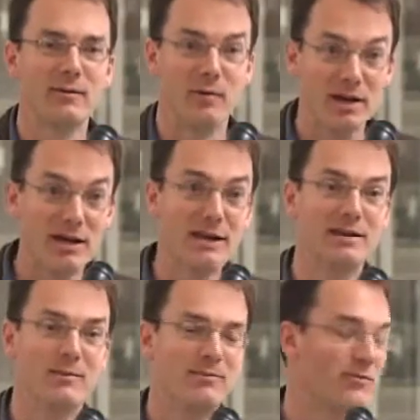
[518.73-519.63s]
We
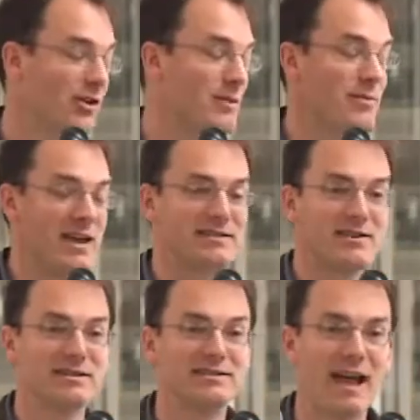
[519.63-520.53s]
need to really base
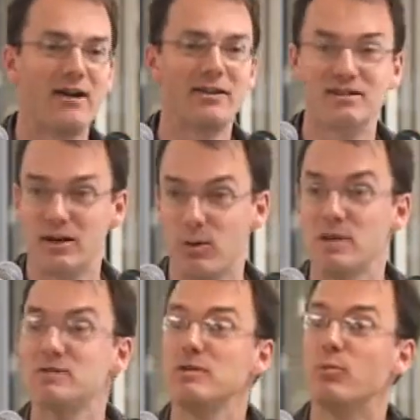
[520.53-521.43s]
it on sound engineering.
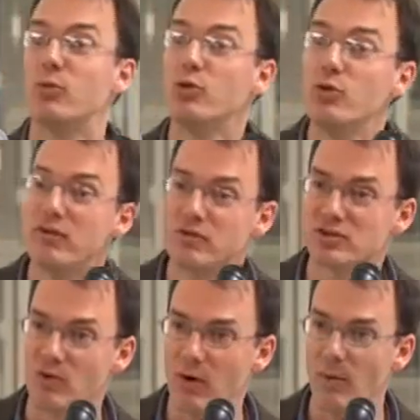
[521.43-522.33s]
We need to improve your
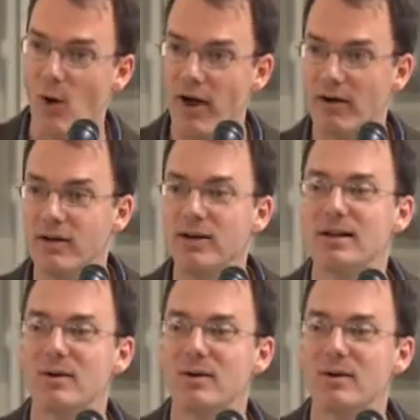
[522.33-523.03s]
stormwater.